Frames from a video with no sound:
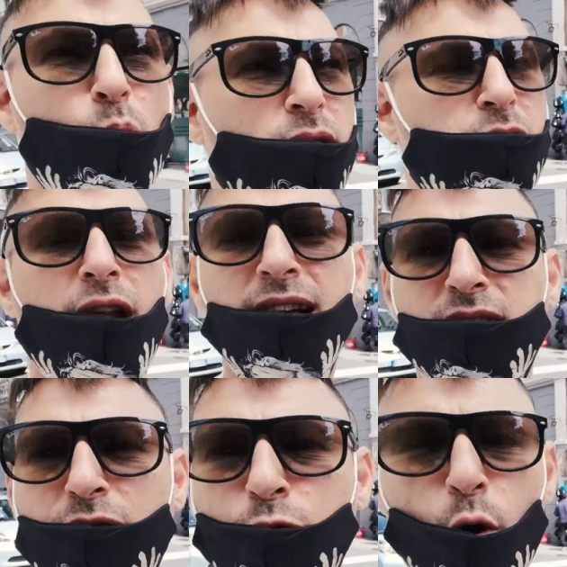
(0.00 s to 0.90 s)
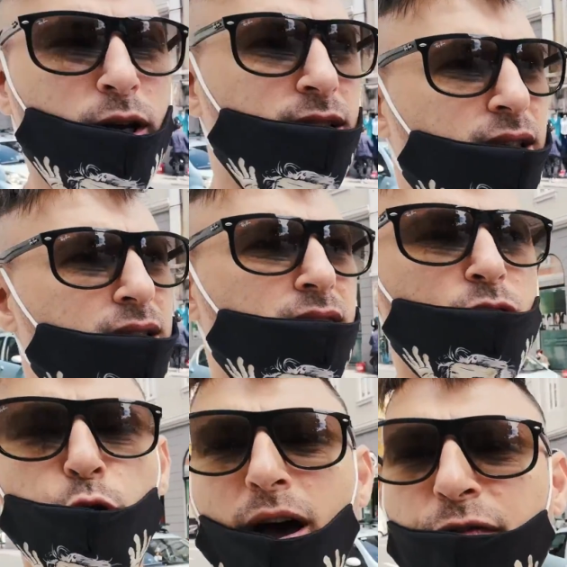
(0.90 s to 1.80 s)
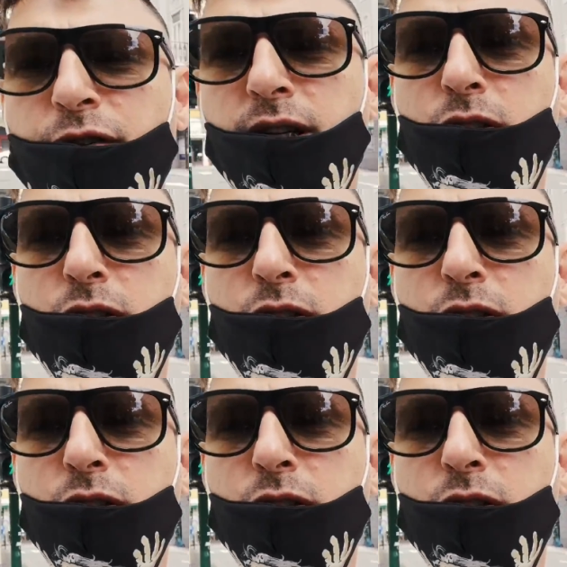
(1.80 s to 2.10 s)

with lots of noises, traffic